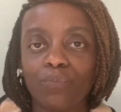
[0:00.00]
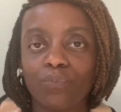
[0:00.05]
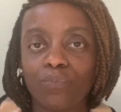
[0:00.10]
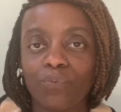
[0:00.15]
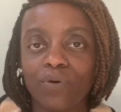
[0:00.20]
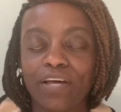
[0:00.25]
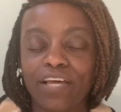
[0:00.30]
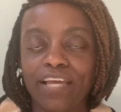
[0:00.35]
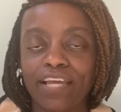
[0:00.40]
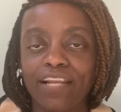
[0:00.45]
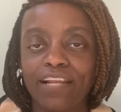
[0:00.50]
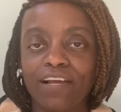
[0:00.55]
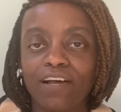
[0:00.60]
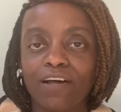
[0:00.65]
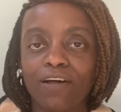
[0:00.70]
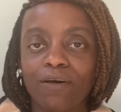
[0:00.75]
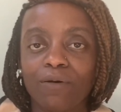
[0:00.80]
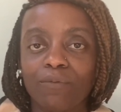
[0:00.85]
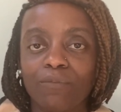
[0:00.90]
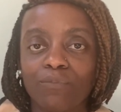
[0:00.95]
what
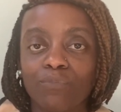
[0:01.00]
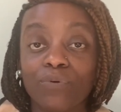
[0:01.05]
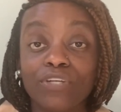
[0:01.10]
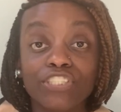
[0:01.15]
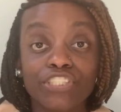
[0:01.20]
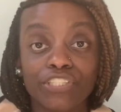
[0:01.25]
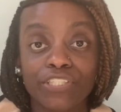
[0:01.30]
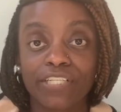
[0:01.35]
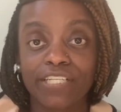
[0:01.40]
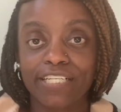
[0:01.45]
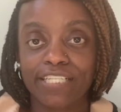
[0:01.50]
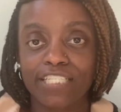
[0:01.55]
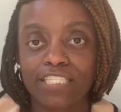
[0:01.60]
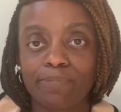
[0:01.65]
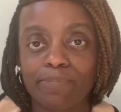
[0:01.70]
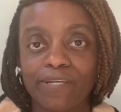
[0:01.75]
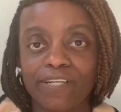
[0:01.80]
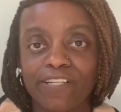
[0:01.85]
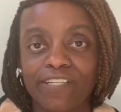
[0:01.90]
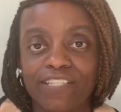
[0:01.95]
um, what you're
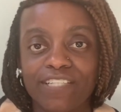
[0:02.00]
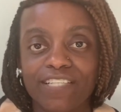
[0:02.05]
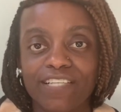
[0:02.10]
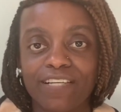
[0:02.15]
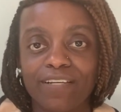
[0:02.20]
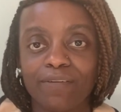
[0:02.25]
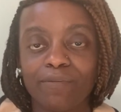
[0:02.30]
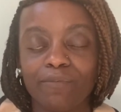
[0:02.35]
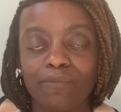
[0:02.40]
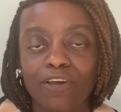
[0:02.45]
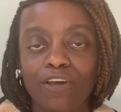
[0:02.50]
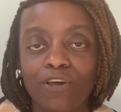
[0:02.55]
experiencing